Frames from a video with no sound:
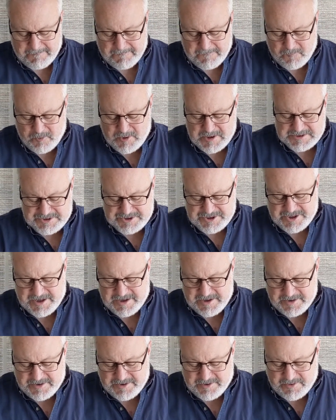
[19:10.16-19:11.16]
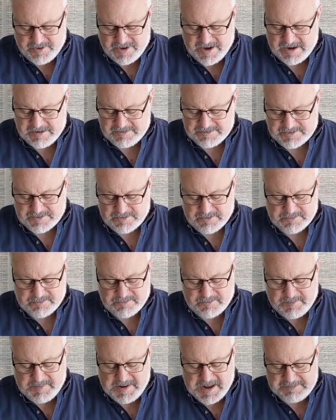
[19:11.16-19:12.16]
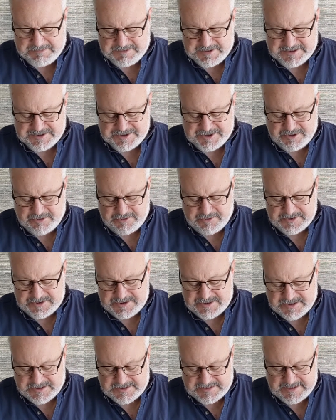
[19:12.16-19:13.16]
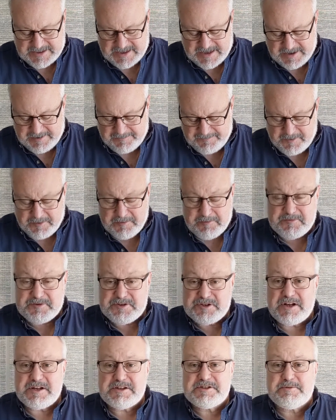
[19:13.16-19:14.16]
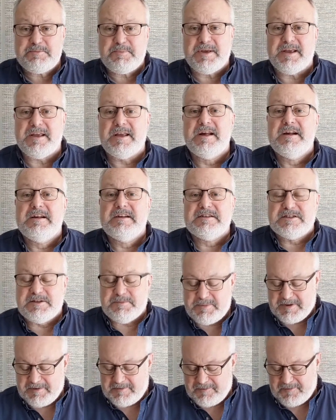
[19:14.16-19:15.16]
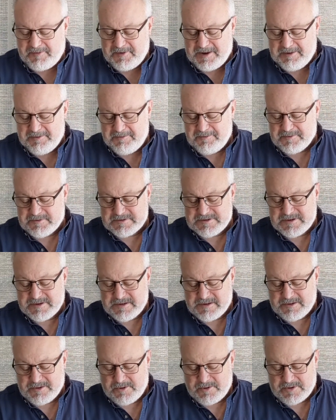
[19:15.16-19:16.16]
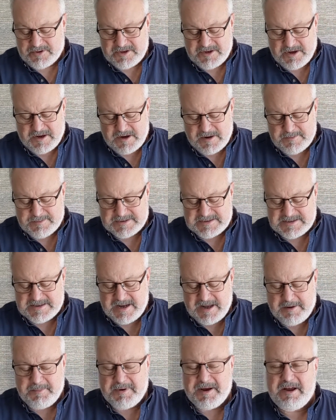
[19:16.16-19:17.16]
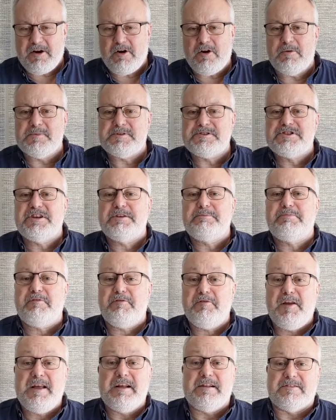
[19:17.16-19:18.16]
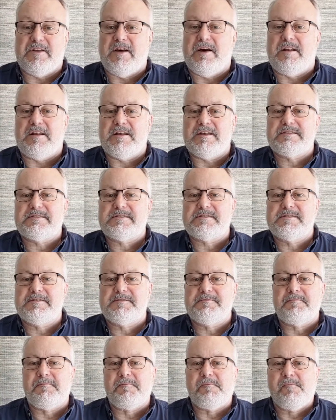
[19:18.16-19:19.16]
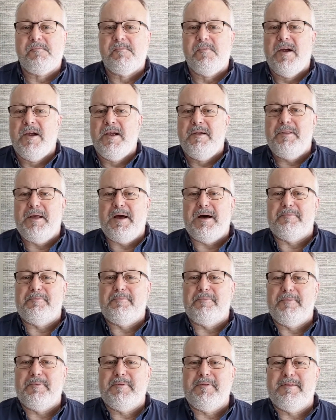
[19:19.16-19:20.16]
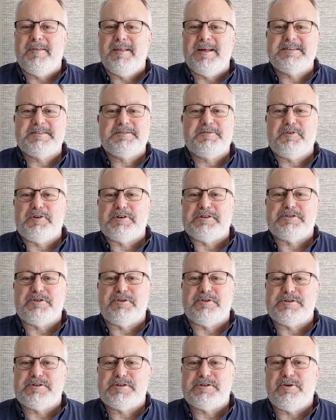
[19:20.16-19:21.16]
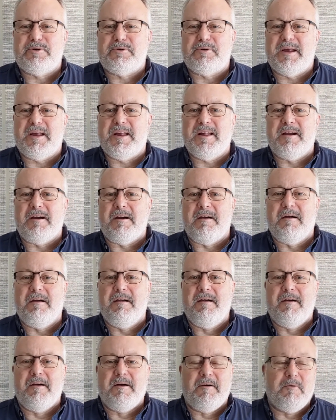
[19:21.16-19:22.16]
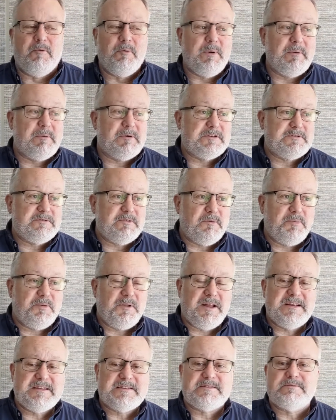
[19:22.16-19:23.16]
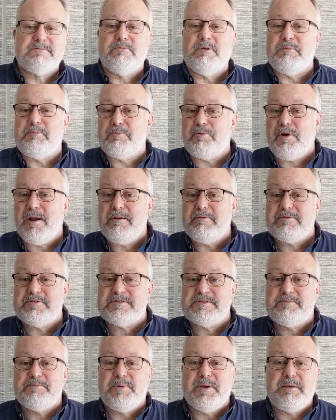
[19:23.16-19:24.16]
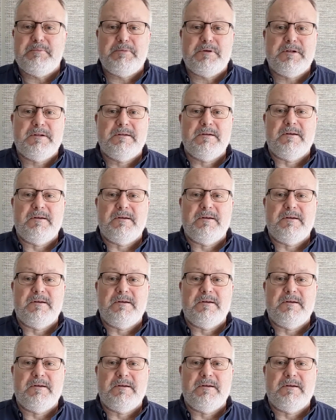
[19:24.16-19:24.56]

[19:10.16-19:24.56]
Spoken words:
When she and her household were baptized, she urged us, saying, if you have judged me to be faithful to the Lord, come and stay at my home. And she prevailed on us. Now, that's a very short story. We went to a place, we prayed with some people.